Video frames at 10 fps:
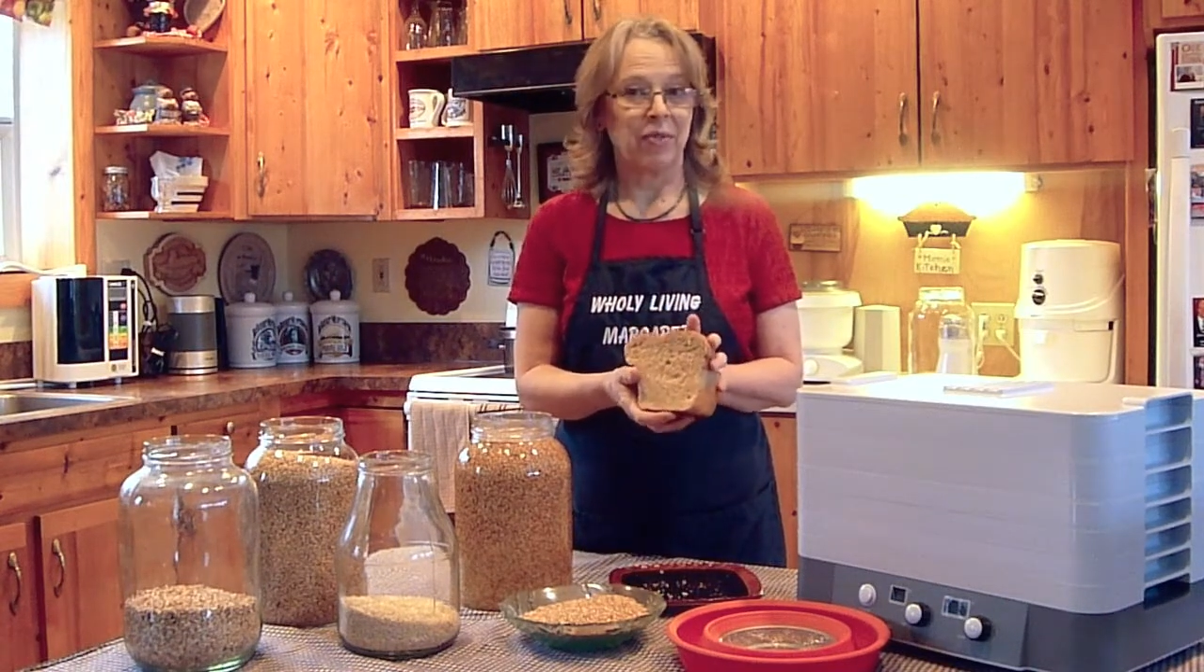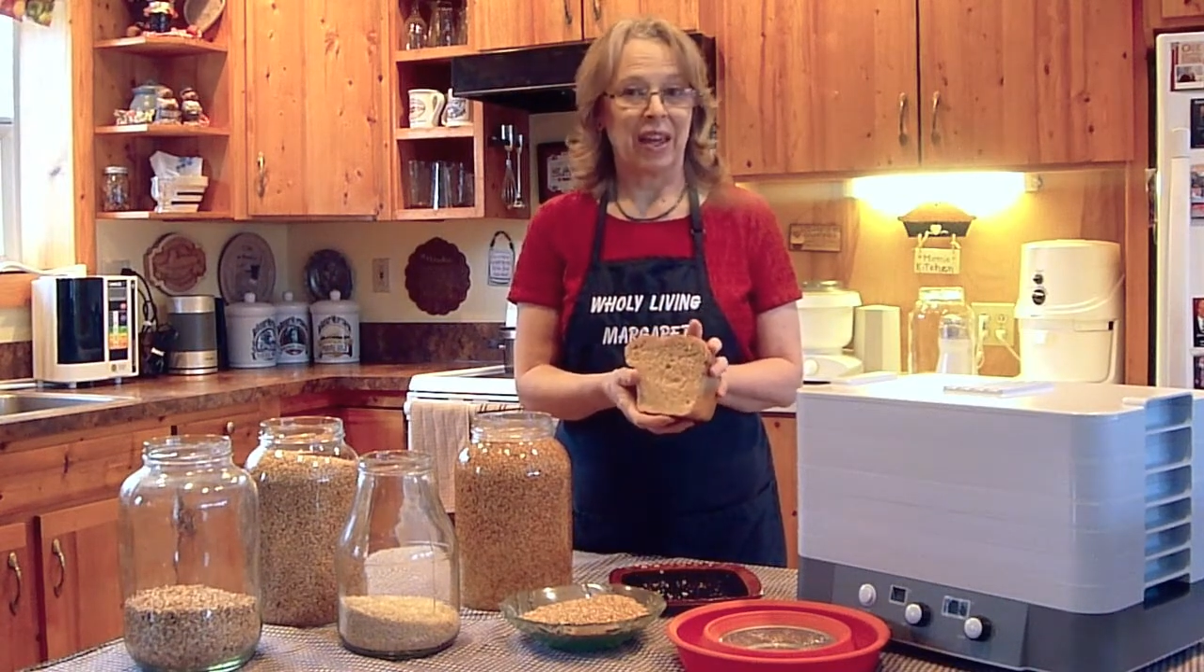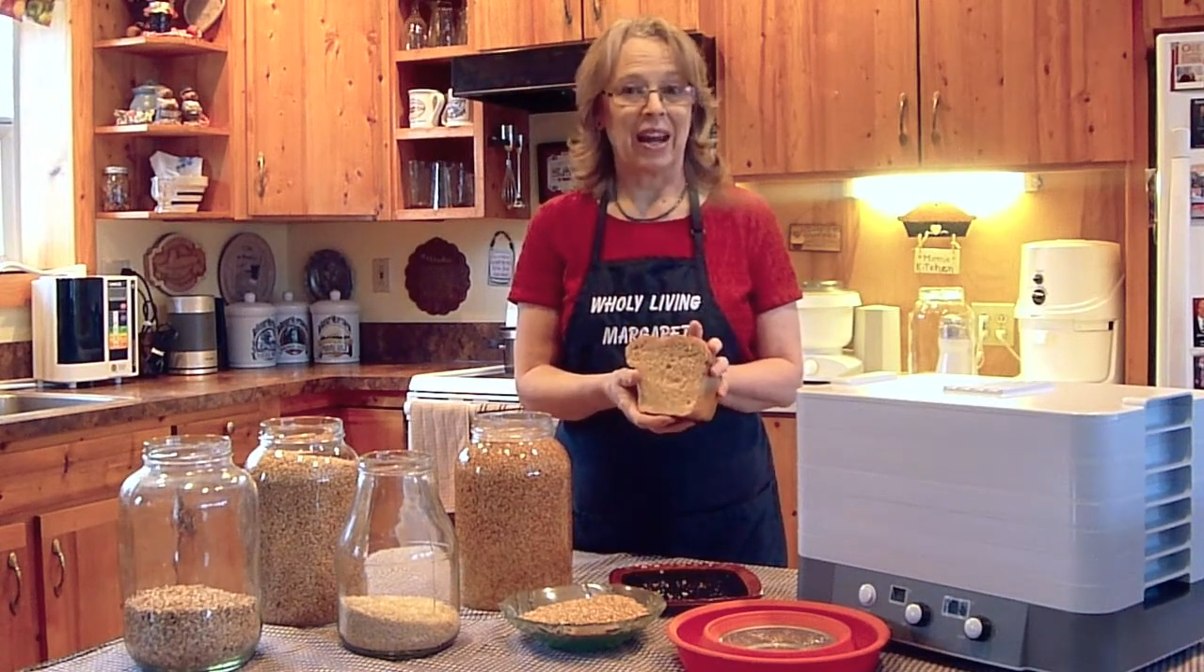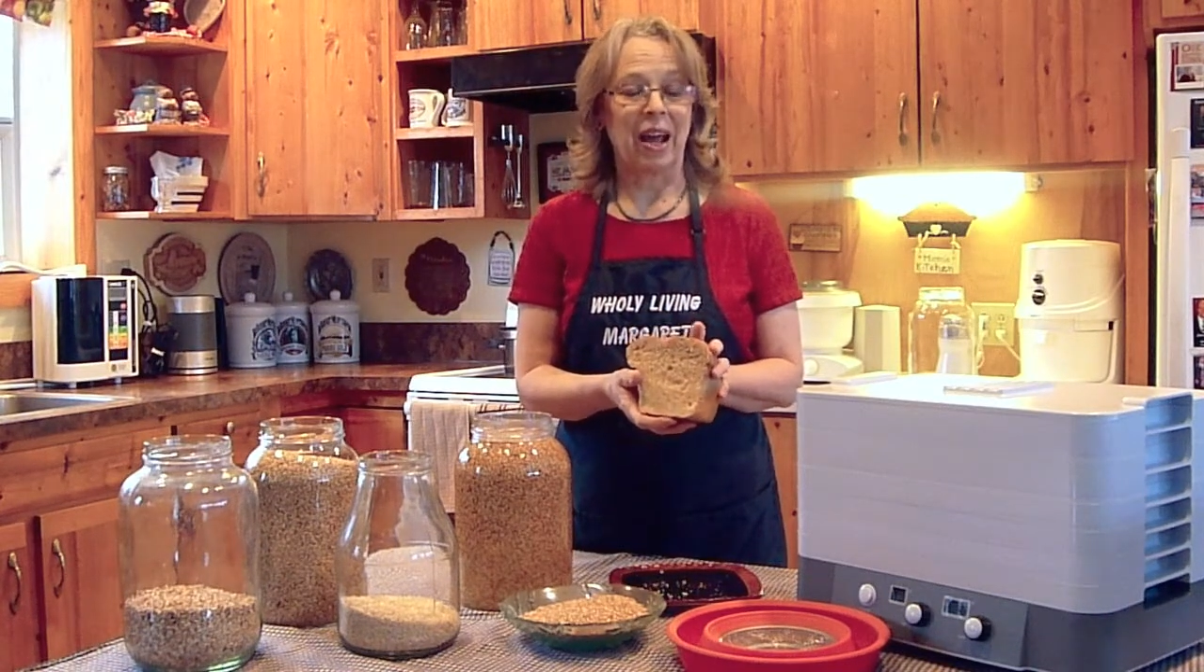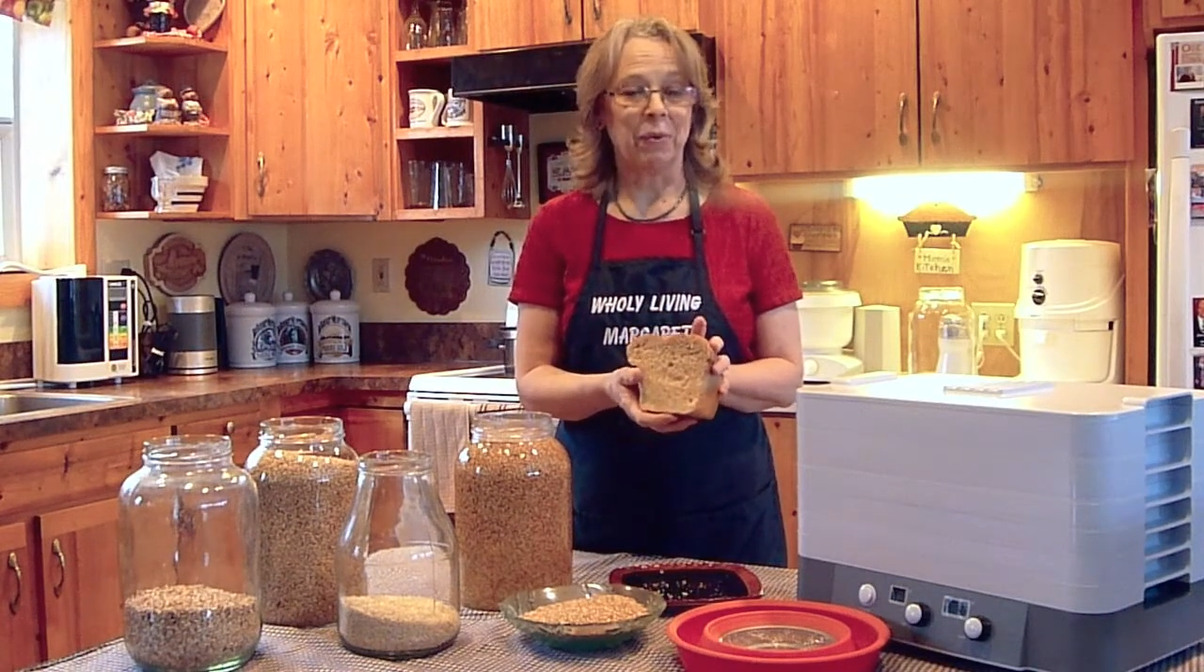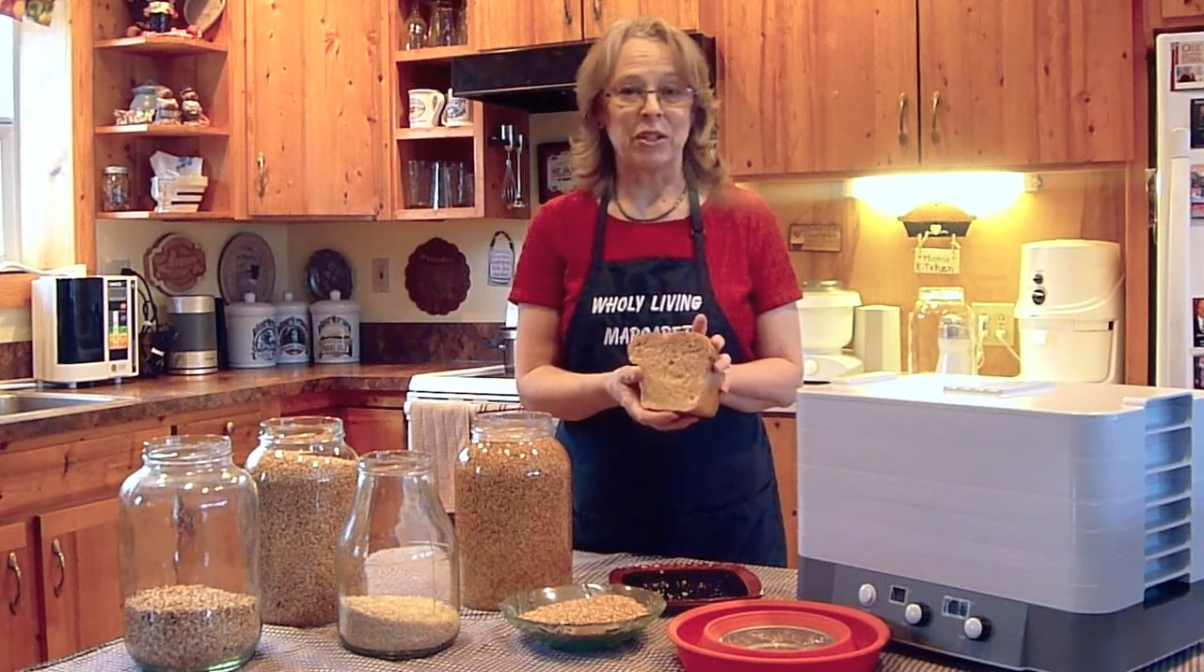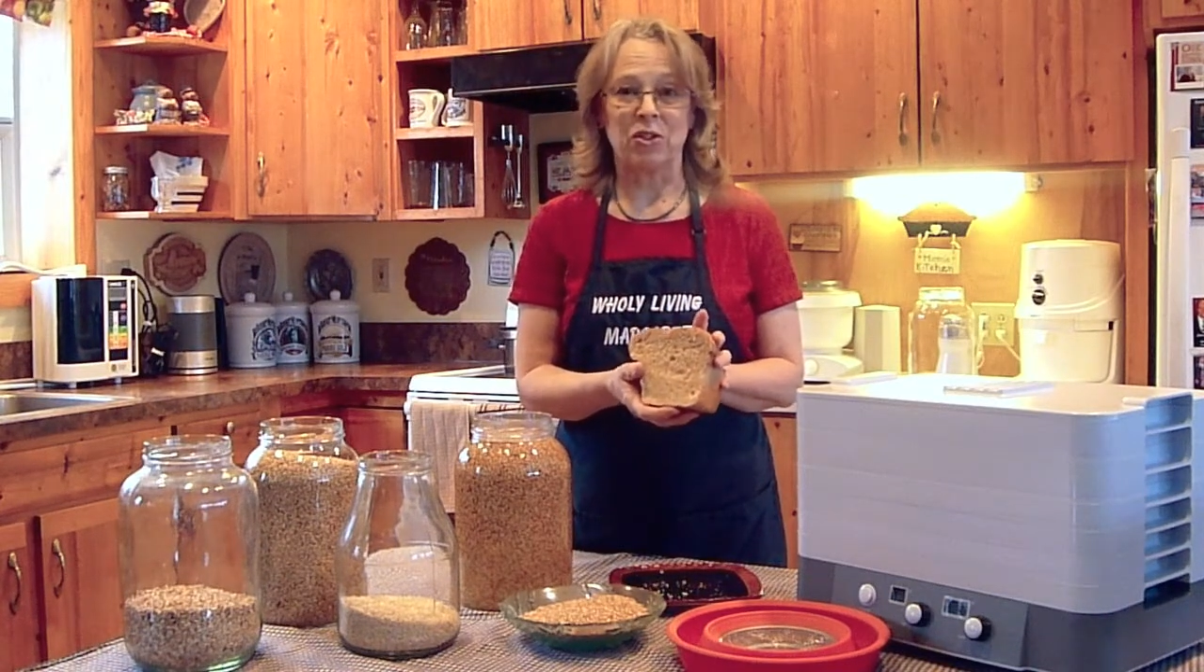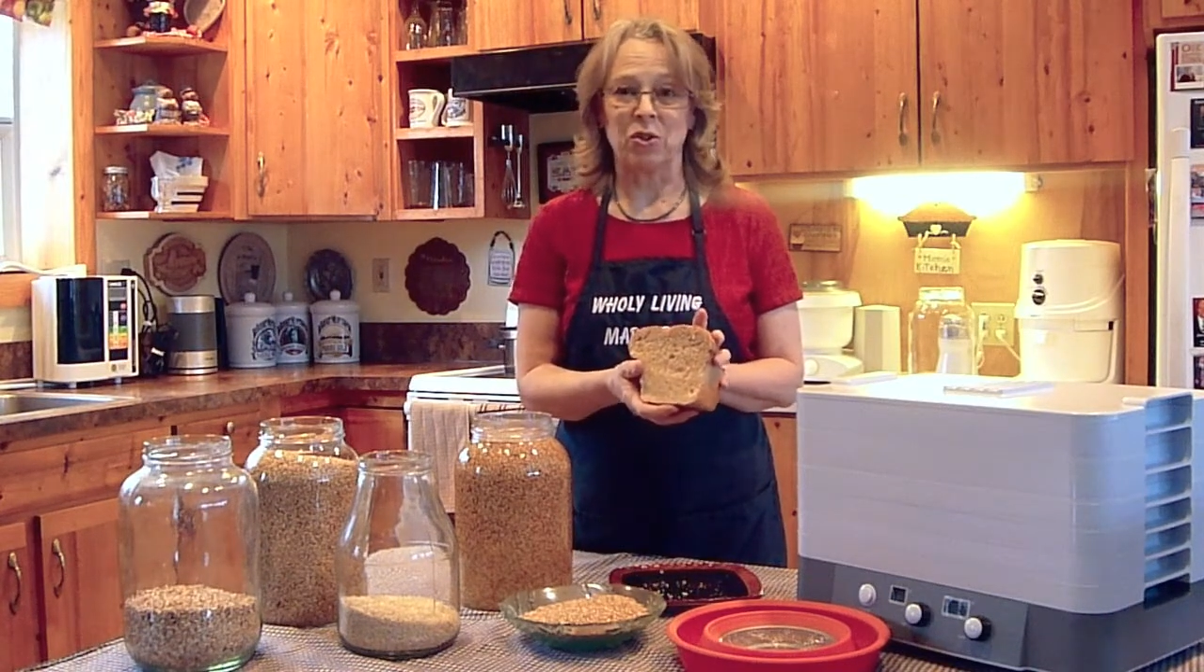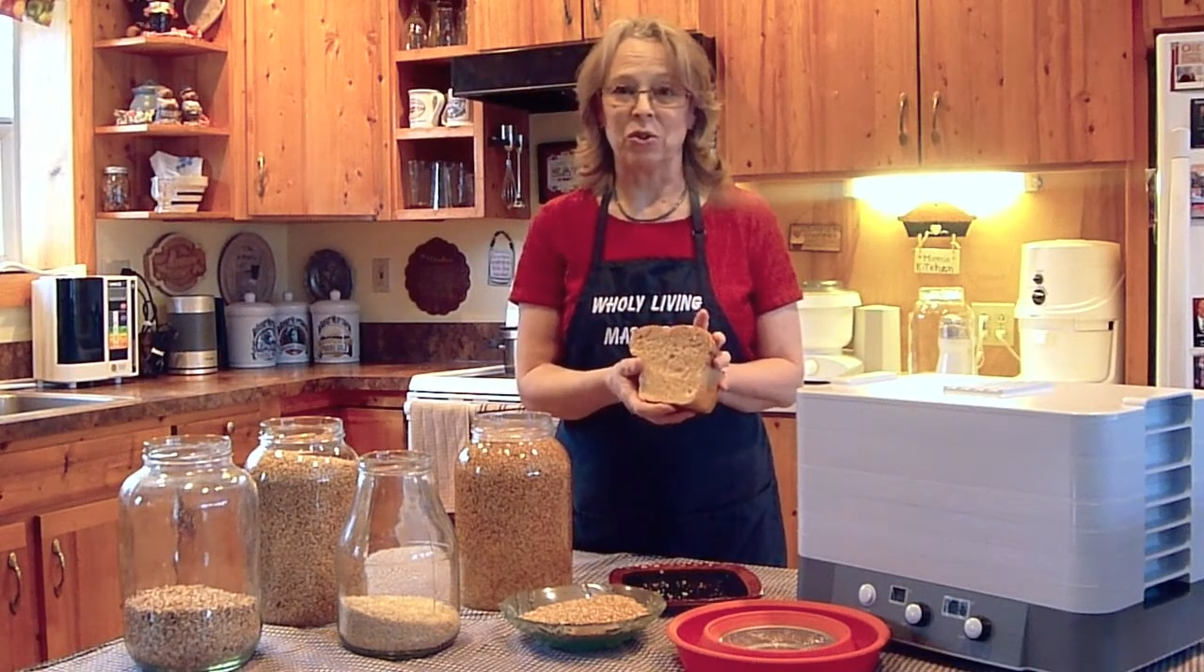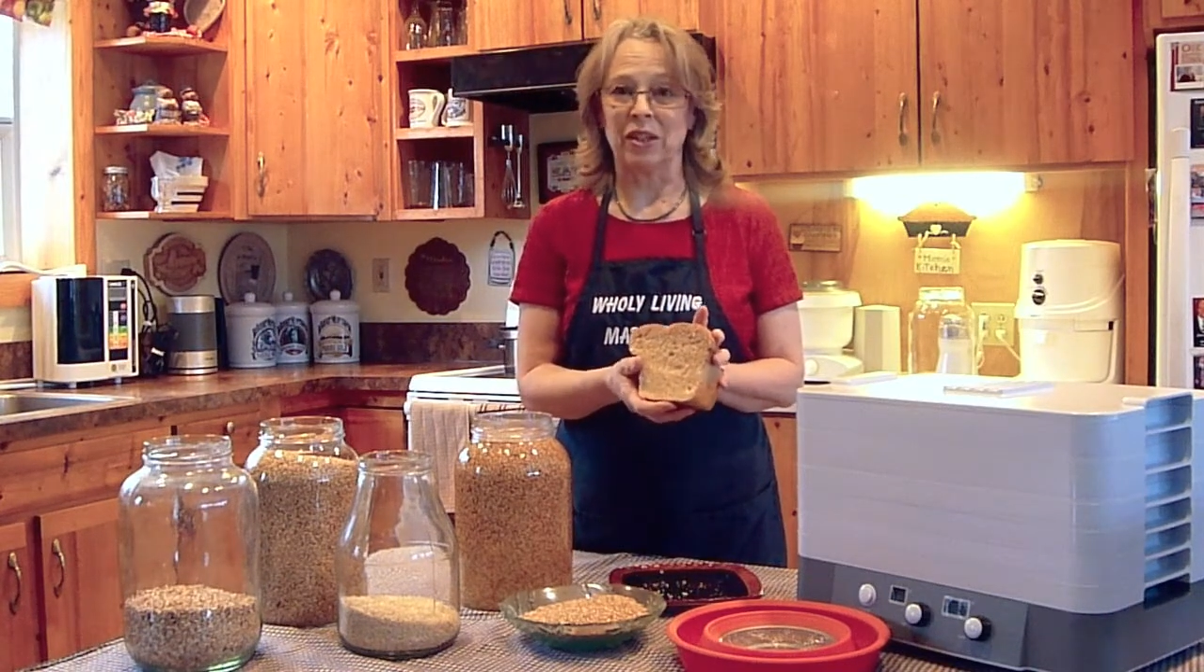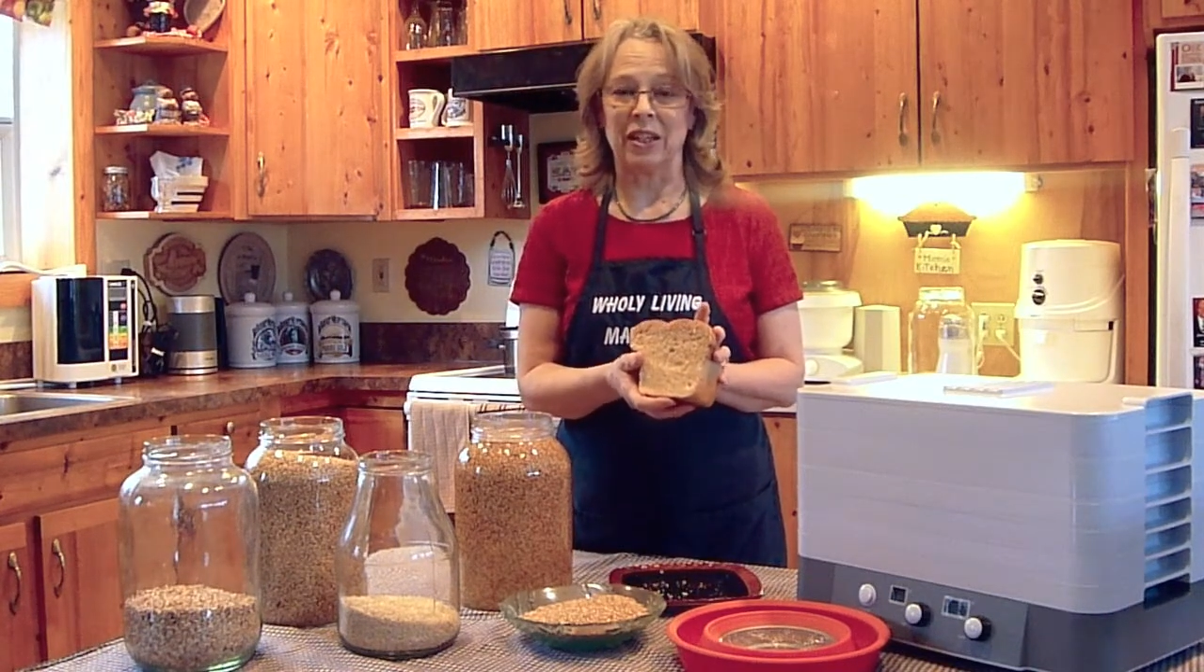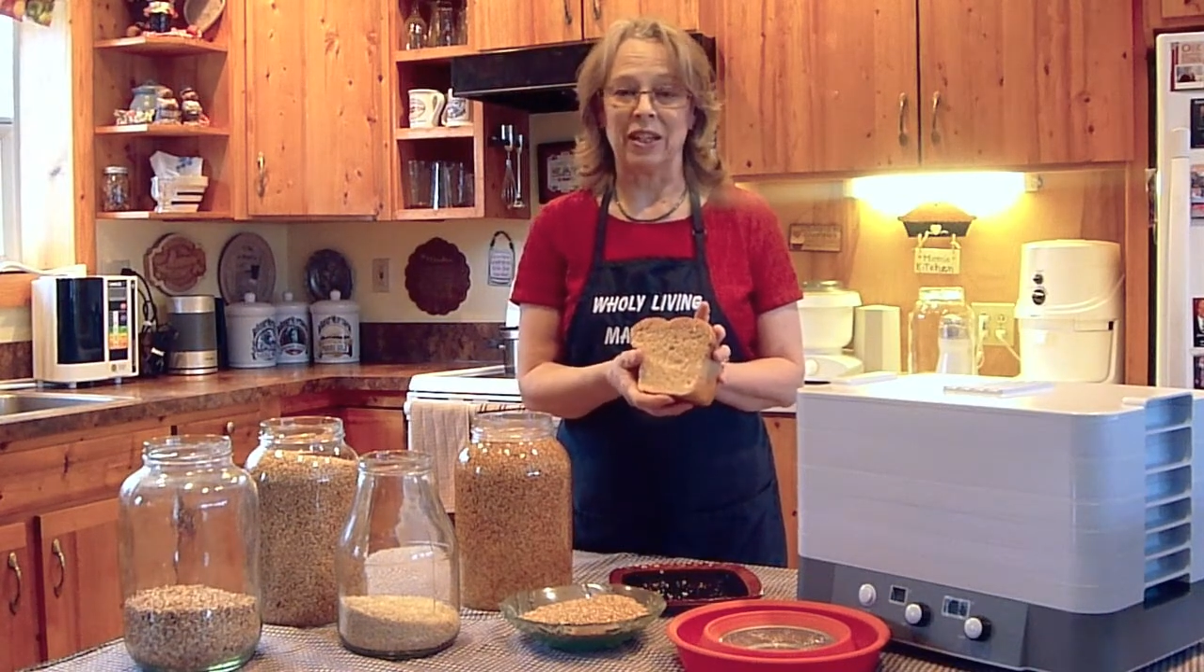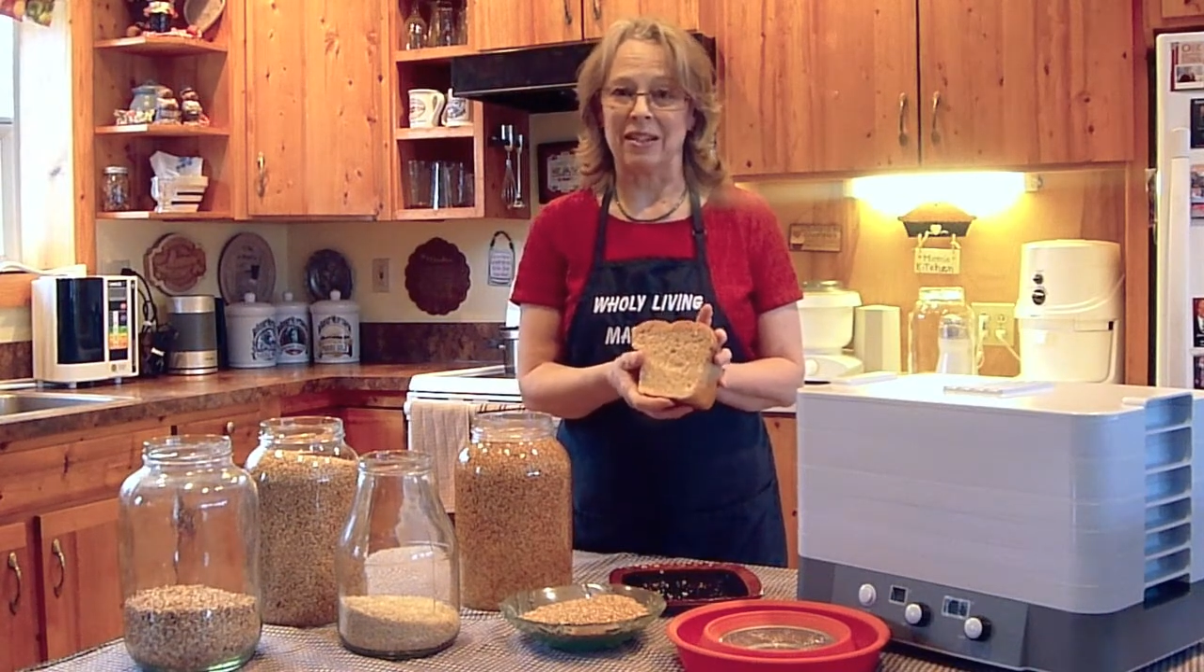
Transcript: And I would certainly eat a